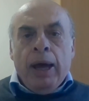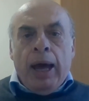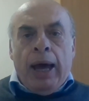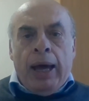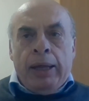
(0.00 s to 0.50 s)

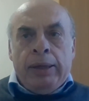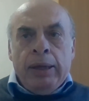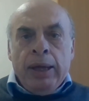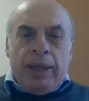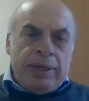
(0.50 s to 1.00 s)
And
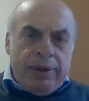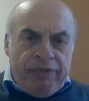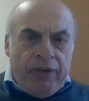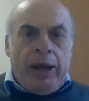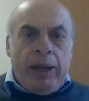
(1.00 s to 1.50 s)
that's a
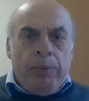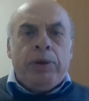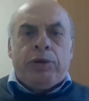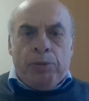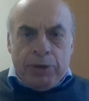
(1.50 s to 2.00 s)
failure
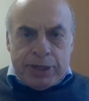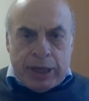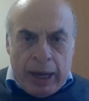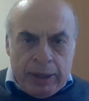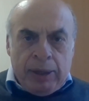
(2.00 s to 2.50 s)
which will be
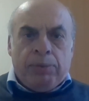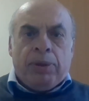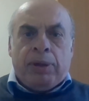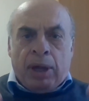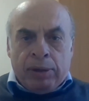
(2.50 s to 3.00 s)
studied,
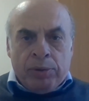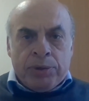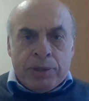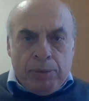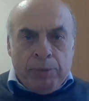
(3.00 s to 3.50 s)
with
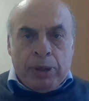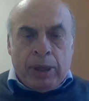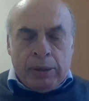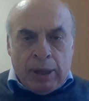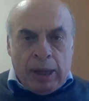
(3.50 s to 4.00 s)
conclusions will be
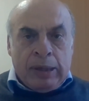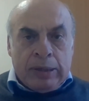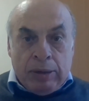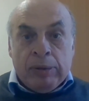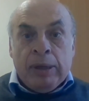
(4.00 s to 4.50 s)
done and
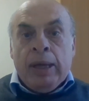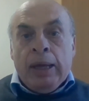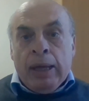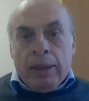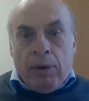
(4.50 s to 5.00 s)
so
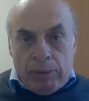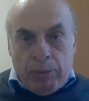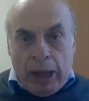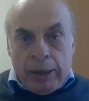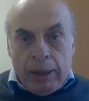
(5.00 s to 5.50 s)
on
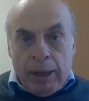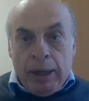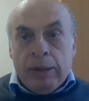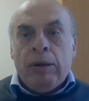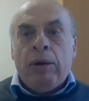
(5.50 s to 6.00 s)
one
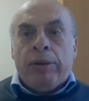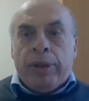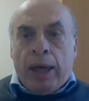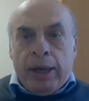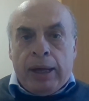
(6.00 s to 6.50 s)
hand. On
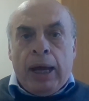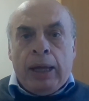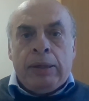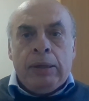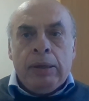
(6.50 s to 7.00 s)
the other
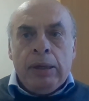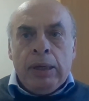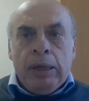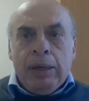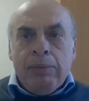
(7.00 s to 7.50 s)
hand,
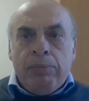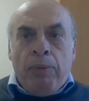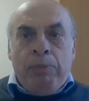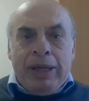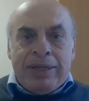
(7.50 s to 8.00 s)

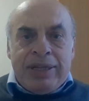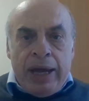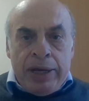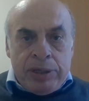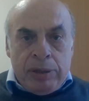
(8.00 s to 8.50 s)

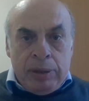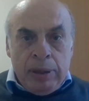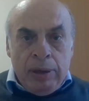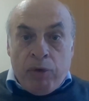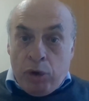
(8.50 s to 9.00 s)
mobilization,
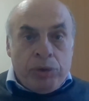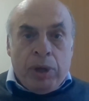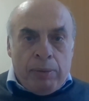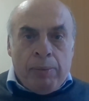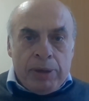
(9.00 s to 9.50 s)

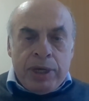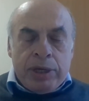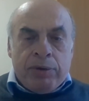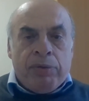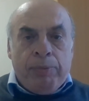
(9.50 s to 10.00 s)
volunteer
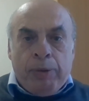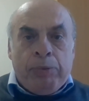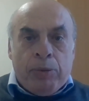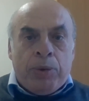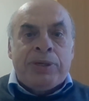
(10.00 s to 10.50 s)
mobilization of the
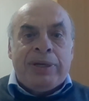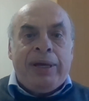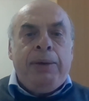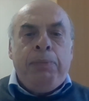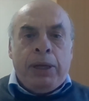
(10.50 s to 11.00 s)
people was
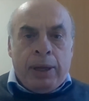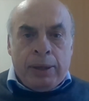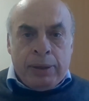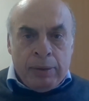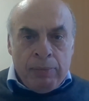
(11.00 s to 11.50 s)

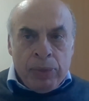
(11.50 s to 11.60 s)
immediate.